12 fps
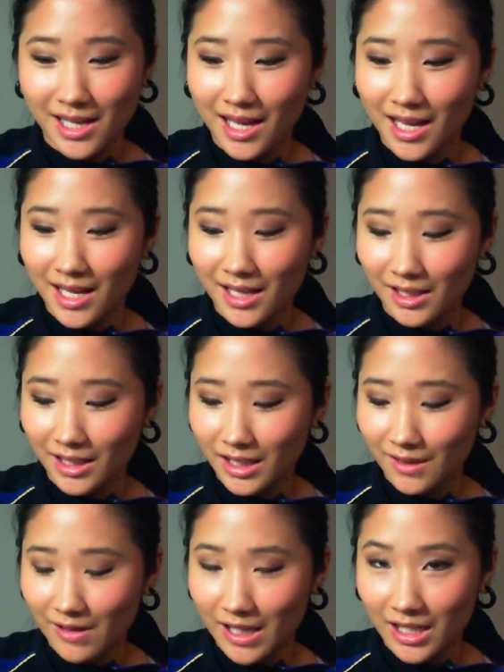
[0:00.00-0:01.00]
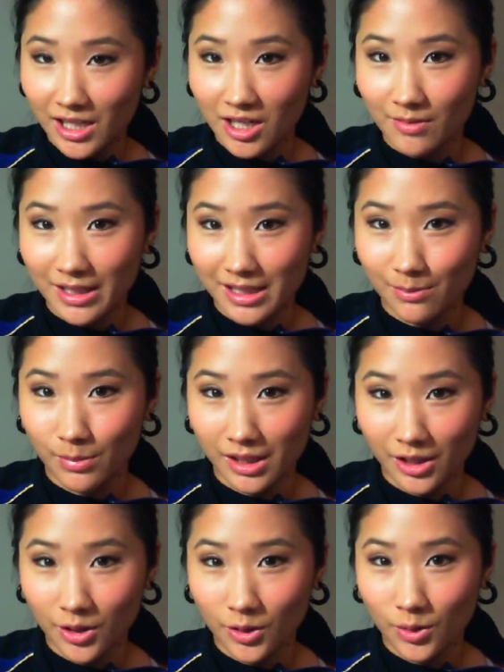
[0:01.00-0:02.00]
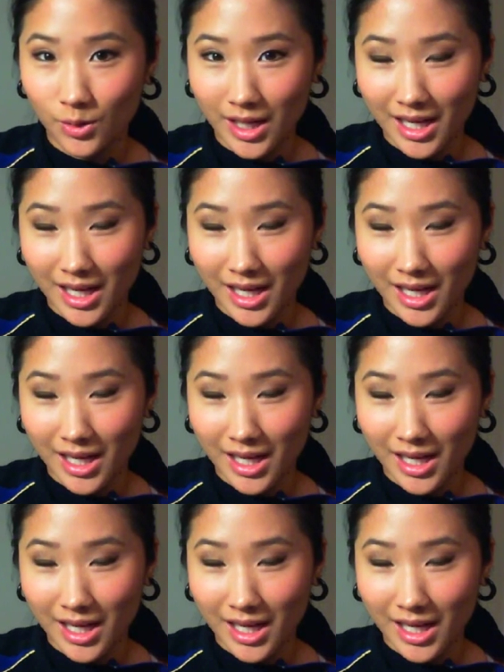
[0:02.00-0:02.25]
then leave a comment below,